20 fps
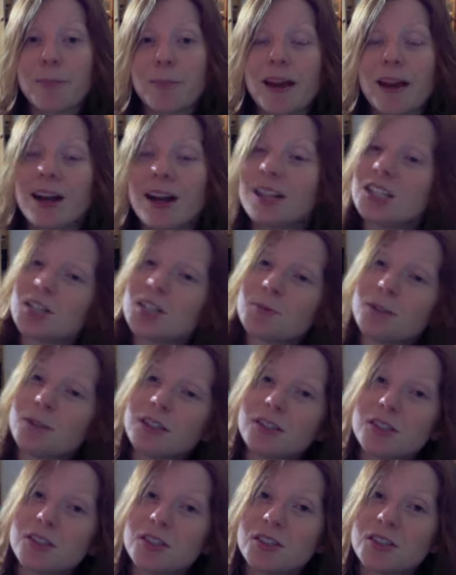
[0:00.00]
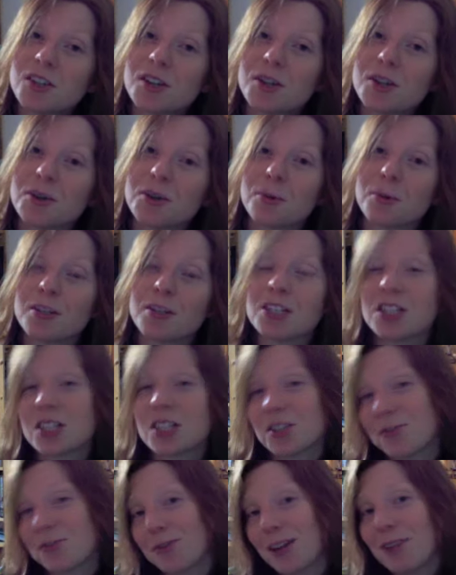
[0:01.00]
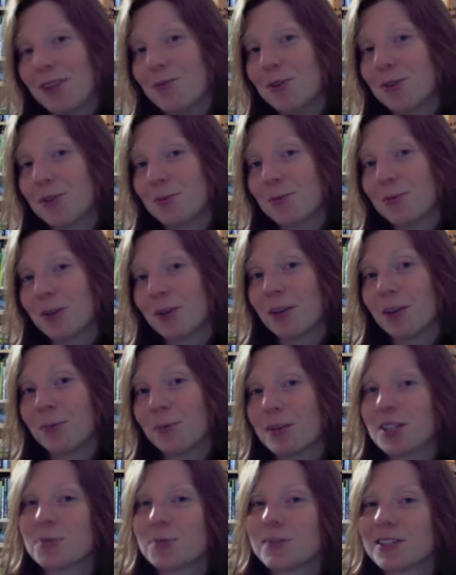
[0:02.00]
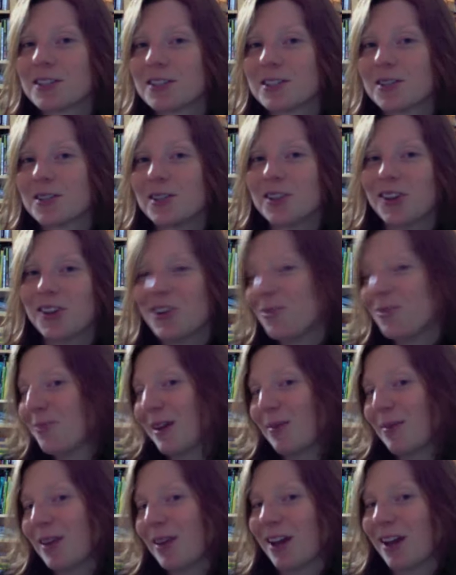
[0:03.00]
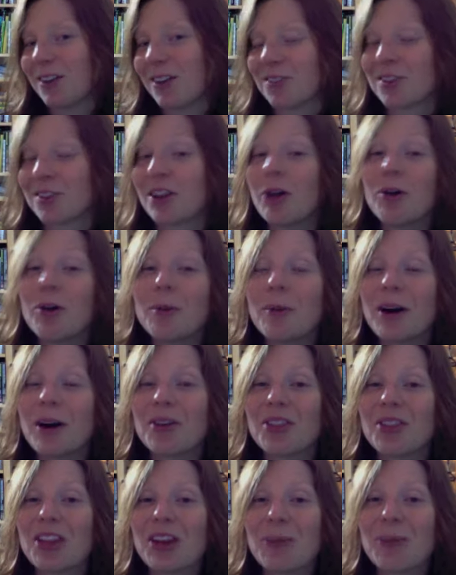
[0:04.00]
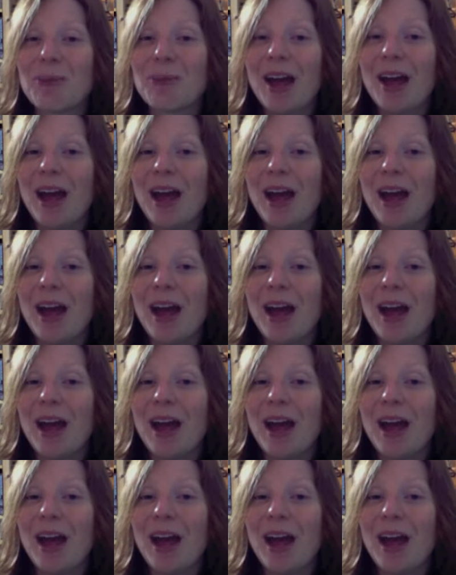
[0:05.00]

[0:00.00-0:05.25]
I just wanted to know, which is your favorite one, which ones do you know, maybe I don't know about them,